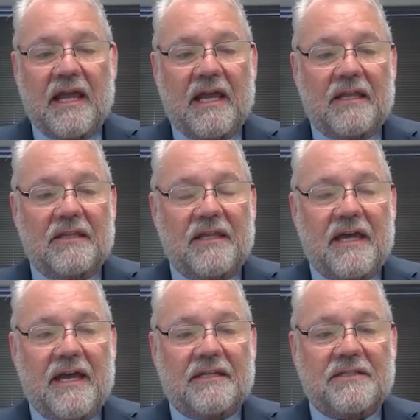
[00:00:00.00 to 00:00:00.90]
and
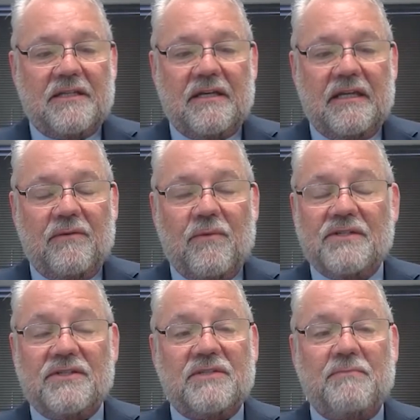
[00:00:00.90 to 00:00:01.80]
that uh, he
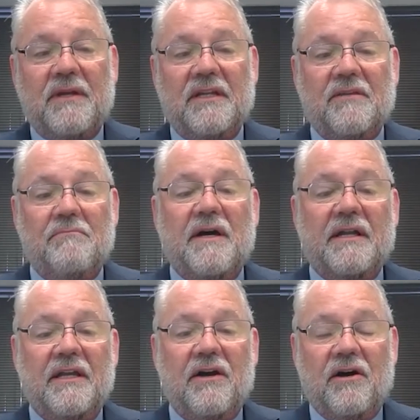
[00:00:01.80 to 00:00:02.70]
wasn't spending the
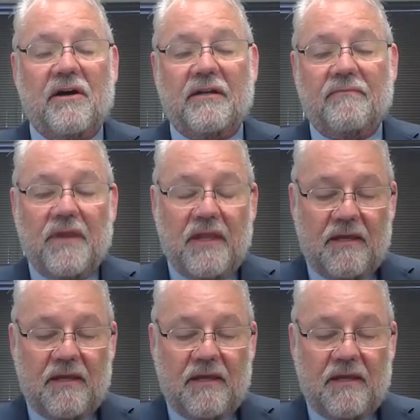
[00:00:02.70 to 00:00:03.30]
money on